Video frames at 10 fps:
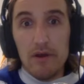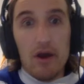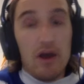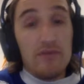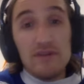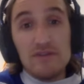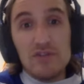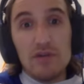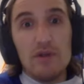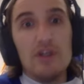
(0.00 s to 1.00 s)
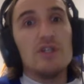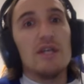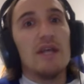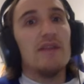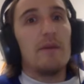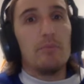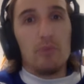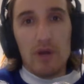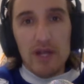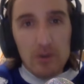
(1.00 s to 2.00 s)
Offensive generation, he had that
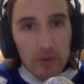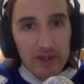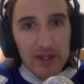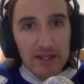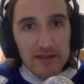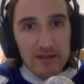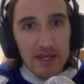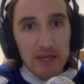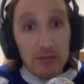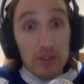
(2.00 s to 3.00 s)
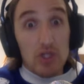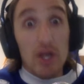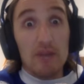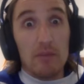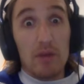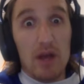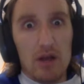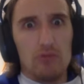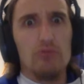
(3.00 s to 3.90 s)
breakaway late in the game. He shot the puck.